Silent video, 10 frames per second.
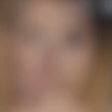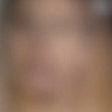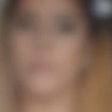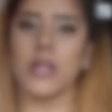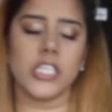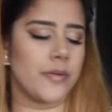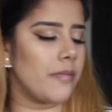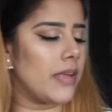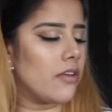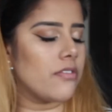For blush, I'm going
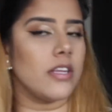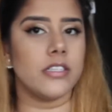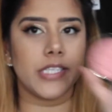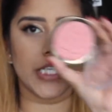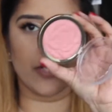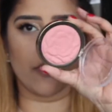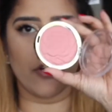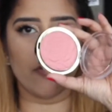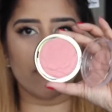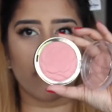to be using Tea
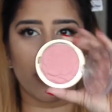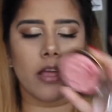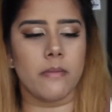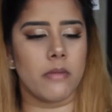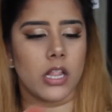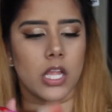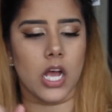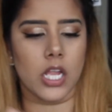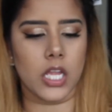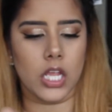Rose by
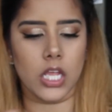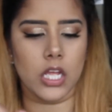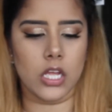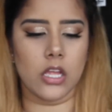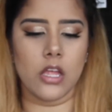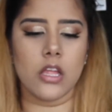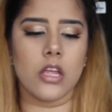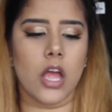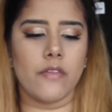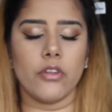Milani.
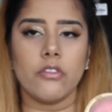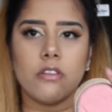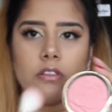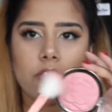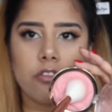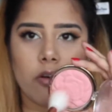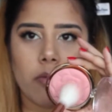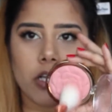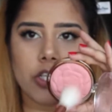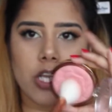I've used this so
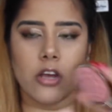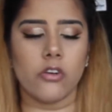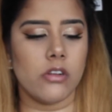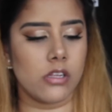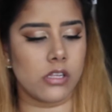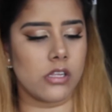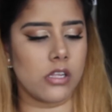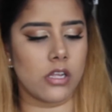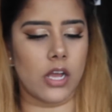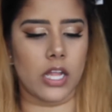much now.
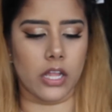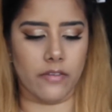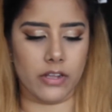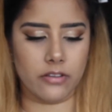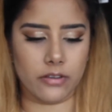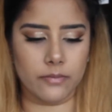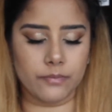I love it.